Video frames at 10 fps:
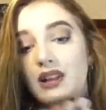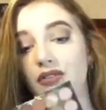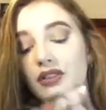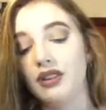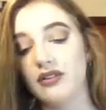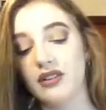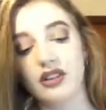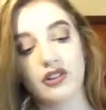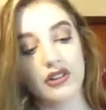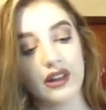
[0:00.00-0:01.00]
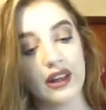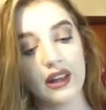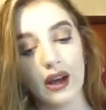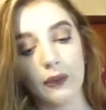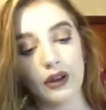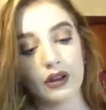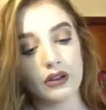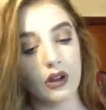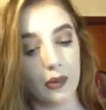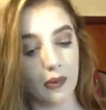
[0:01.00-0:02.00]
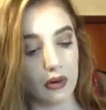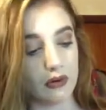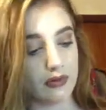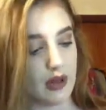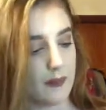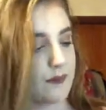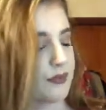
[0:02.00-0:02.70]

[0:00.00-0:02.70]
I really do like. I want a lot more of them.